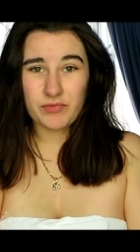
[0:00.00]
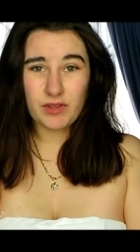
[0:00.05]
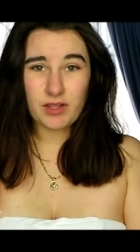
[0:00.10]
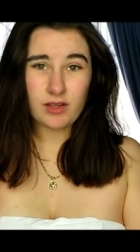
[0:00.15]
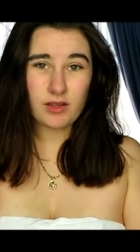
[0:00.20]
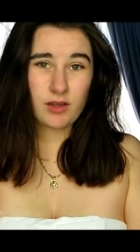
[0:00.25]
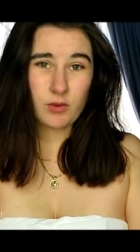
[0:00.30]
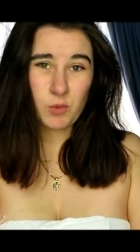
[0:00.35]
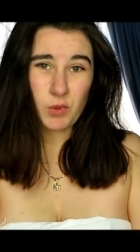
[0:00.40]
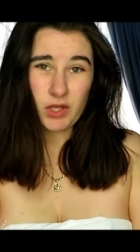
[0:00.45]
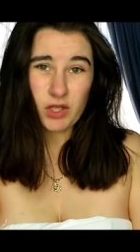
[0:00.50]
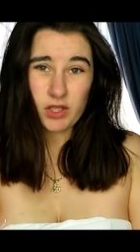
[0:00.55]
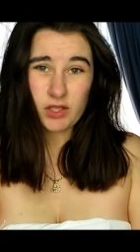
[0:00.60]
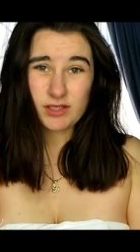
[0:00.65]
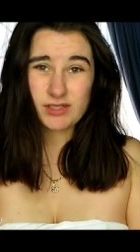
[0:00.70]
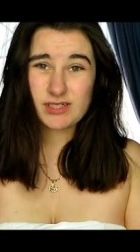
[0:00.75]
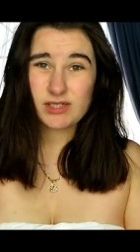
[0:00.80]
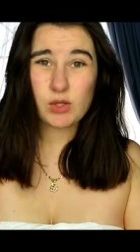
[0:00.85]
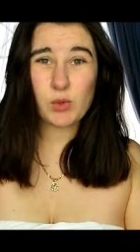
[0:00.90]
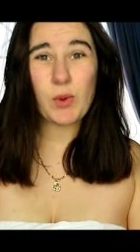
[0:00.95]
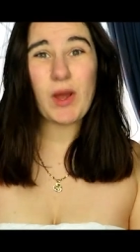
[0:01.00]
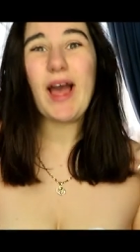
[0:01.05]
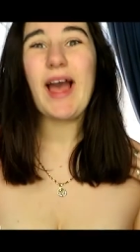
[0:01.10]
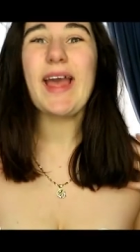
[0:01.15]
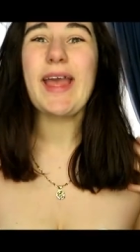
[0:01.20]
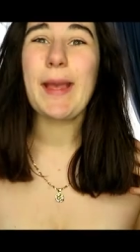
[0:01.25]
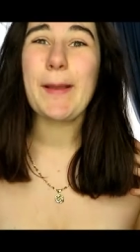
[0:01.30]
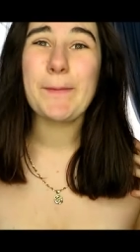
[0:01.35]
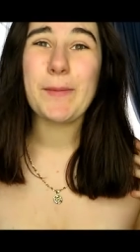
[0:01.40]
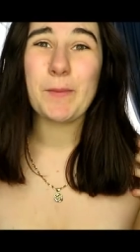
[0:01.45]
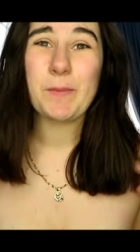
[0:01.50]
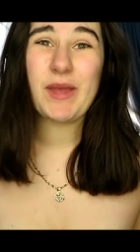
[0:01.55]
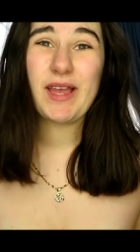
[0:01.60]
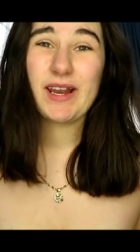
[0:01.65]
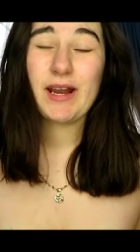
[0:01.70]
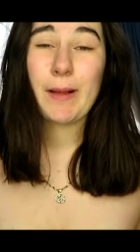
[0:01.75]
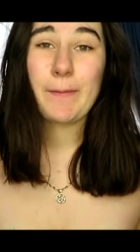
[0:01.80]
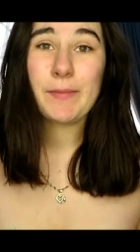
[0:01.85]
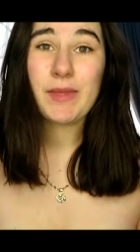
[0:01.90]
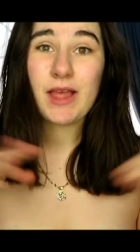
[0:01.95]
Boy, this is who I am. I may
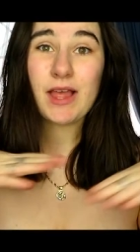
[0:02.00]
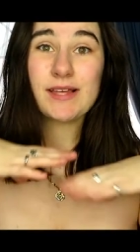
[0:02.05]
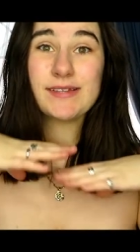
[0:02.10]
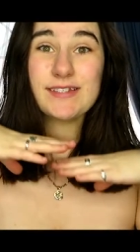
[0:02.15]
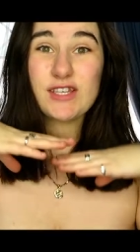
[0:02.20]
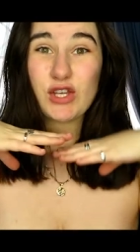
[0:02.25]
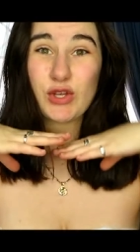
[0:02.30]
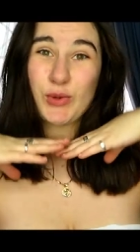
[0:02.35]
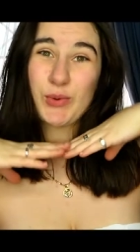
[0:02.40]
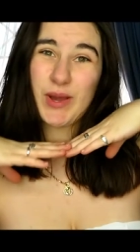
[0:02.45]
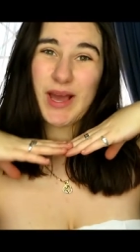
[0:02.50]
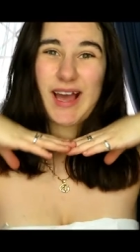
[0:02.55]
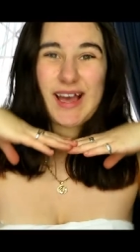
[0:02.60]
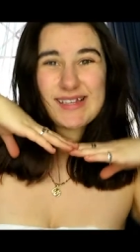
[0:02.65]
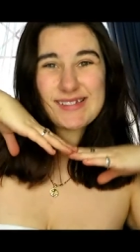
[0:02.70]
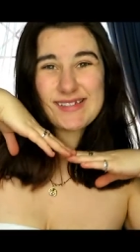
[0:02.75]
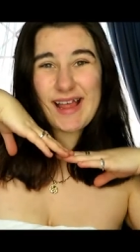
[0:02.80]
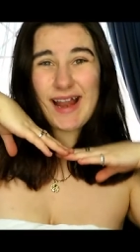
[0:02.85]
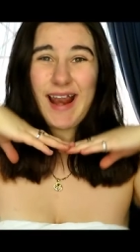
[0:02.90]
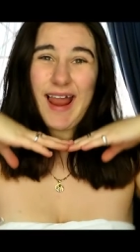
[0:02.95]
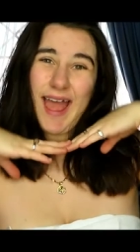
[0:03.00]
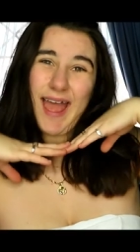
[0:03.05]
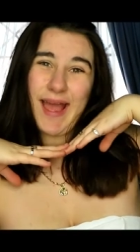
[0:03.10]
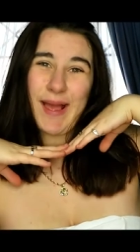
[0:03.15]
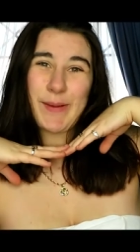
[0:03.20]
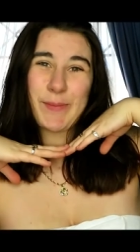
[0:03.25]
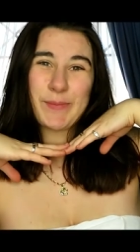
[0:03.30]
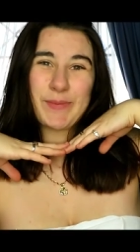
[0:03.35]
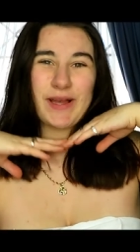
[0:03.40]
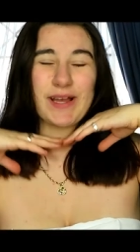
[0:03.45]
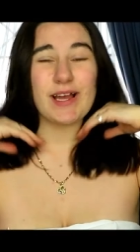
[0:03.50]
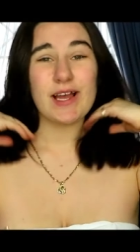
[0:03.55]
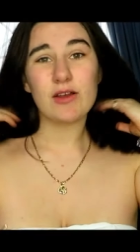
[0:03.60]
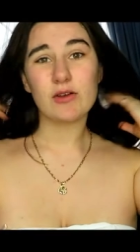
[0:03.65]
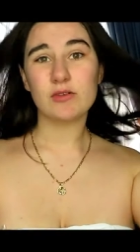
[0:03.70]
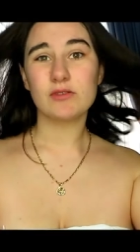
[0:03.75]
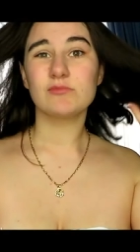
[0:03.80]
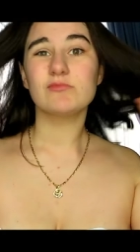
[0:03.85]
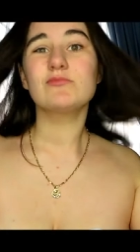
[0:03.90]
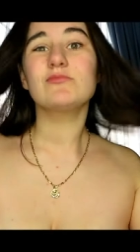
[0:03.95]
not be as cute as I am now
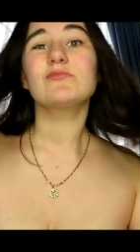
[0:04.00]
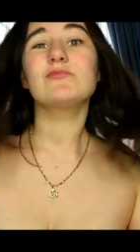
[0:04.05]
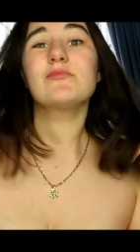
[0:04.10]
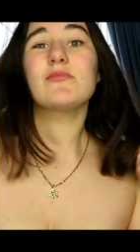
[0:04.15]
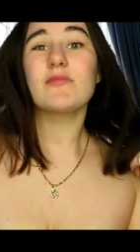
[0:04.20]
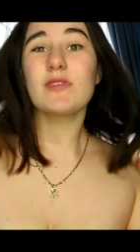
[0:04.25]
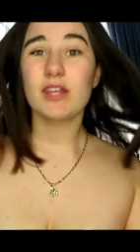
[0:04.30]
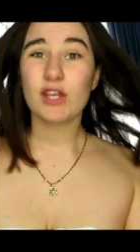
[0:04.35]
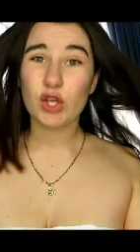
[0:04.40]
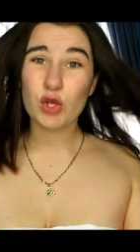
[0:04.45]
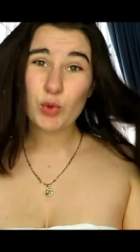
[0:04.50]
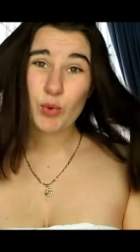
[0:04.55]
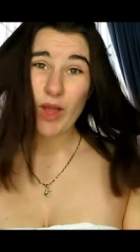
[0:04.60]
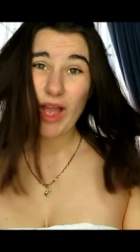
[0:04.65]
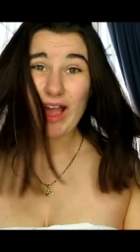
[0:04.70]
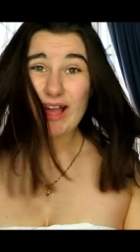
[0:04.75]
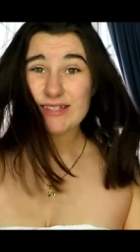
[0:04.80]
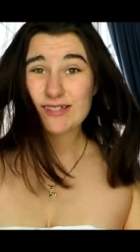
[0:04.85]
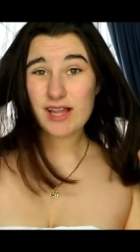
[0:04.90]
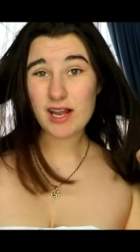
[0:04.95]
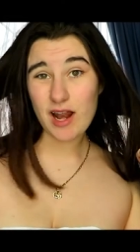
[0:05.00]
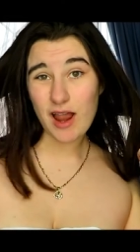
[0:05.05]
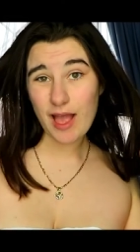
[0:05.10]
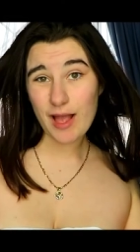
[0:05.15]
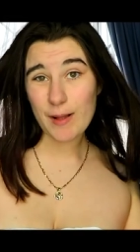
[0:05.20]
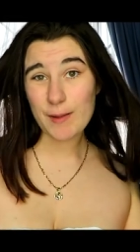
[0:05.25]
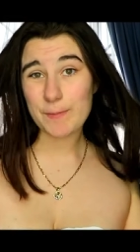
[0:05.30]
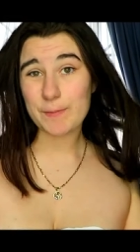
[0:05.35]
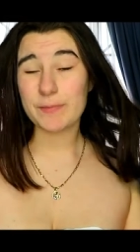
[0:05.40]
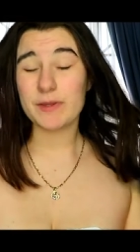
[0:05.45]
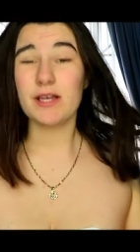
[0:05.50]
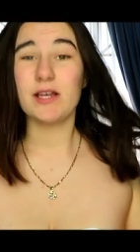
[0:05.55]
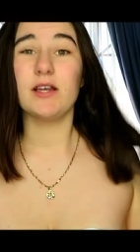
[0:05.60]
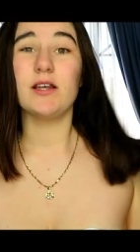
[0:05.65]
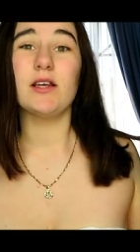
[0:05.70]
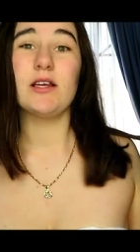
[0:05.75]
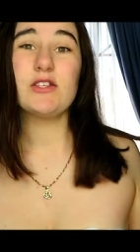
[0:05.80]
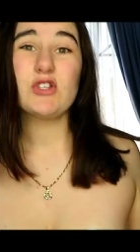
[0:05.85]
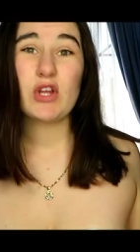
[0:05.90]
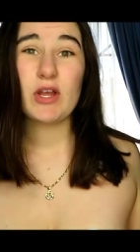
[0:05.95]
cute as a lamb. I
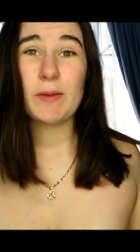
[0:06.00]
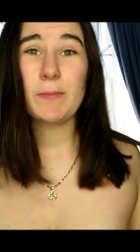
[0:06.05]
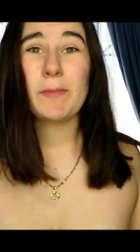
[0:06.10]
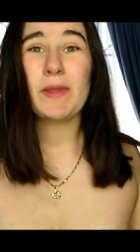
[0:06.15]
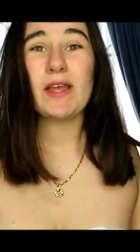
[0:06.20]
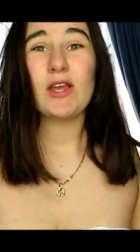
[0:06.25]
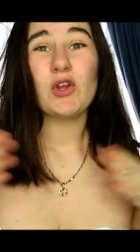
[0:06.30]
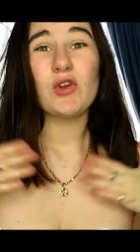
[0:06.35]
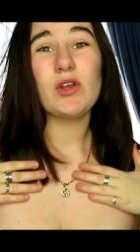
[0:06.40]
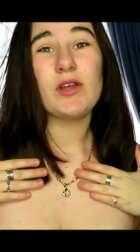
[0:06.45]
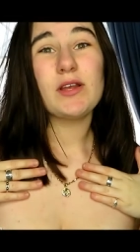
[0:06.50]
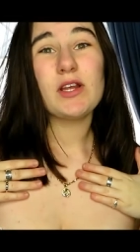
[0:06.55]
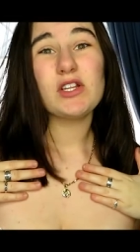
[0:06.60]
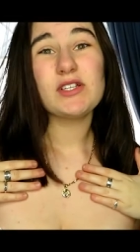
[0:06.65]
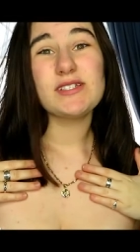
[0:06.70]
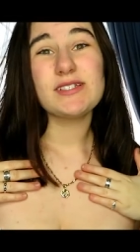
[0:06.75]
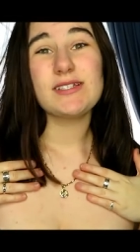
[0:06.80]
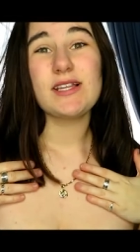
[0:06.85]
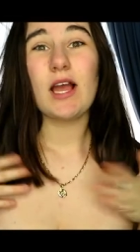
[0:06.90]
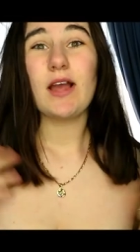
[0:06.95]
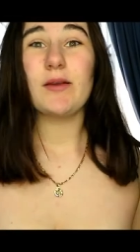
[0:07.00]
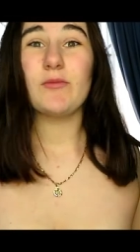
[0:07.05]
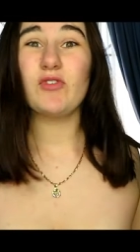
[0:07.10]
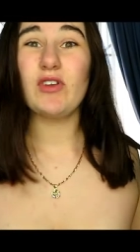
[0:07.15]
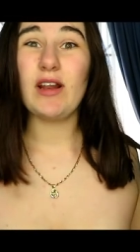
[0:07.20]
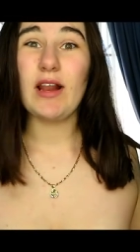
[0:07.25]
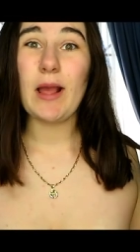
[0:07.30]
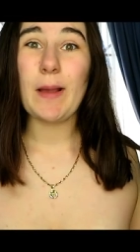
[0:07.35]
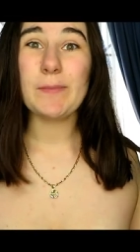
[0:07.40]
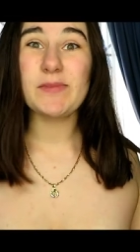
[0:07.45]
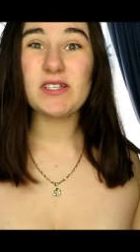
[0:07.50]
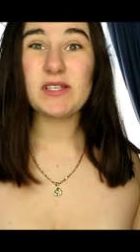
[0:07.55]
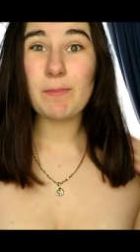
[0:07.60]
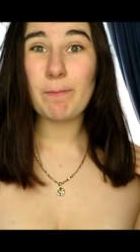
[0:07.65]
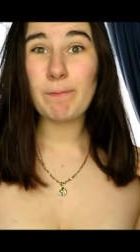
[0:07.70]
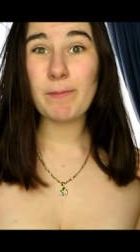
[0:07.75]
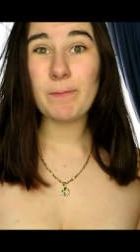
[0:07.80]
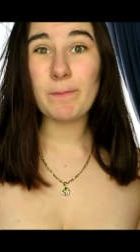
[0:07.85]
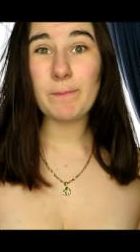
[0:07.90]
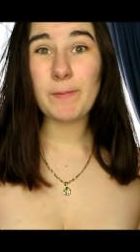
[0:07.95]
try to be honest, but really I'm
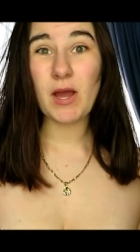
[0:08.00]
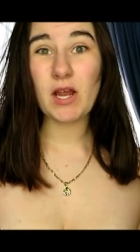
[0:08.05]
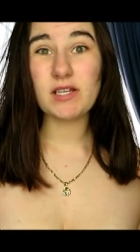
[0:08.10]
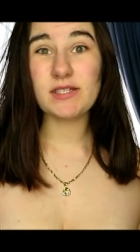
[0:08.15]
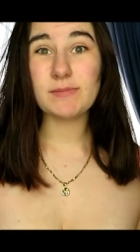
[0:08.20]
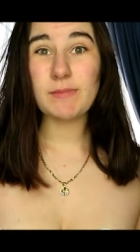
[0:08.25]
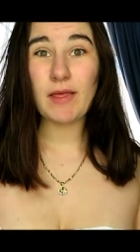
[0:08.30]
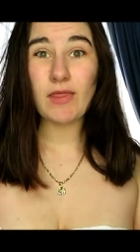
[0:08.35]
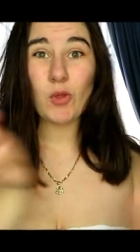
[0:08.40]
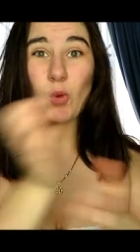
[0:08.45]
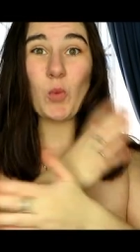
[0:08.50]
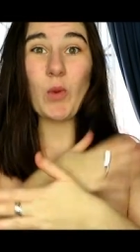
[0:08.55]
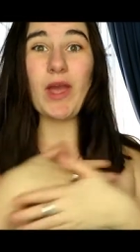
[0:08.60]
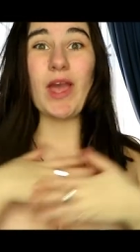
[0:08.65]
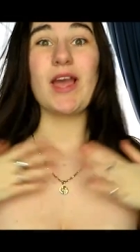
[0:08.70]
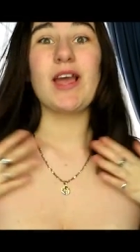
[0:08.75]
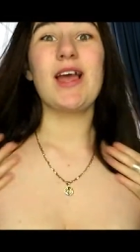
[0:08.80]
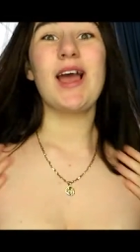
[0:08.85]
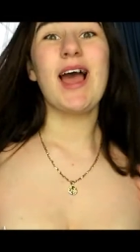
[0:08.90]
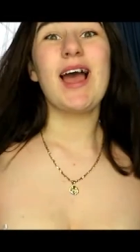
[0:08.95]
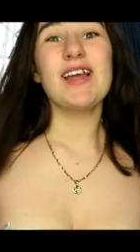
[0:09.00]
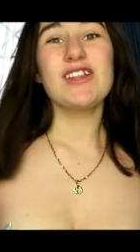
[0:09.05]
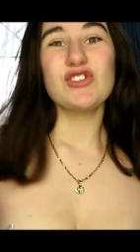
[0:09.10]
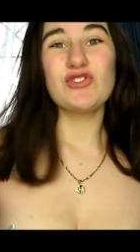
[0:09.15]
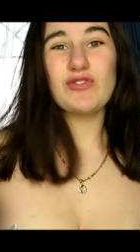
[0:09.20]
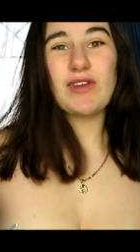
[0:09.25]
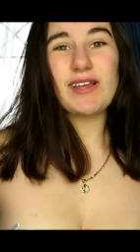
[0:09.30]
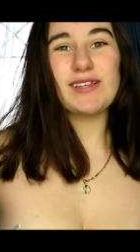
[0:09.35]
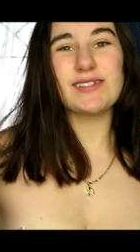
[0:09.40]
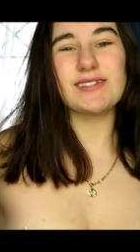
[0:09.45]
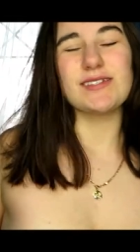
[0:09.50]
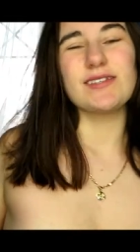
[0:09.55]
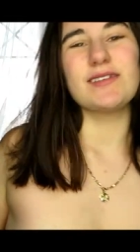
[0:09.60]
just modest by the way I dress.